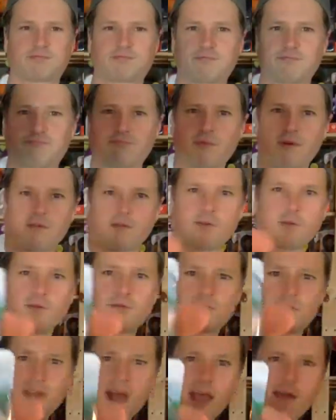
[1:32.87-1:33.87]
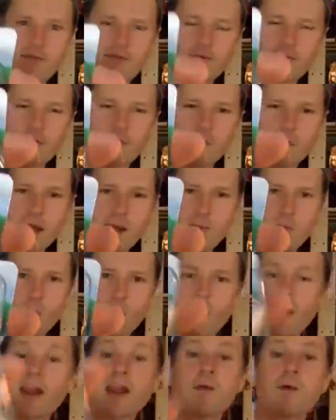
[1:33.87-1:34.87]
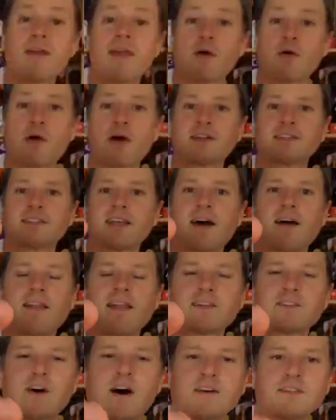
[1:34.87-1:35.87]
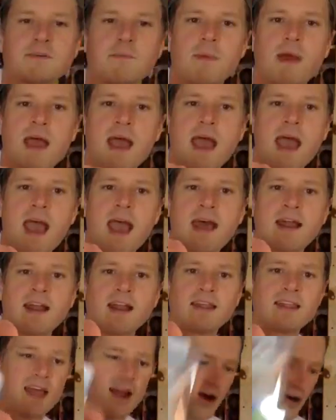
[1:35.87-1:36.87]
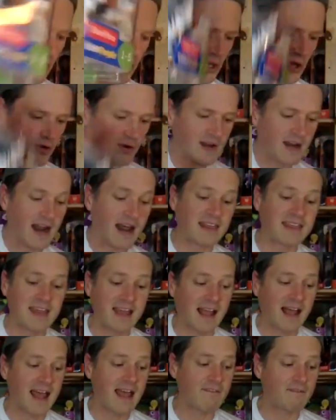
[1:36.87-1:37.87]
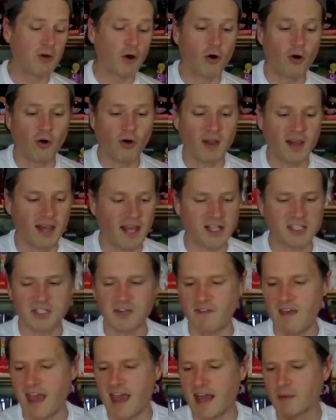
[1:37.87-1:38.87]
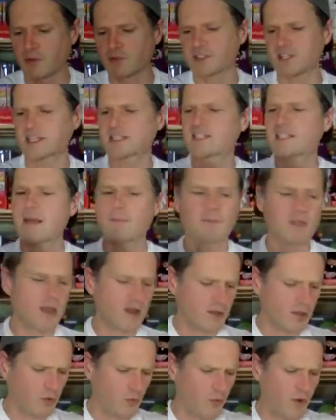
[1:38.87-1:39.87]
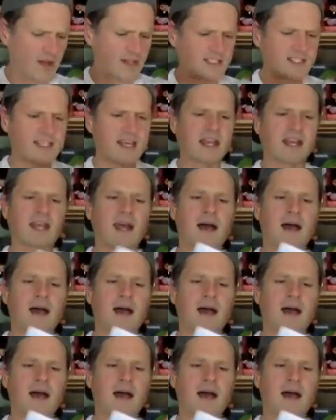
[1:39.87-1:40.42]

well, you save when you buy more. Anyway, they were on sale, and that's awesome. And they are cute, and I think I have the whole collection of animals, except the ones that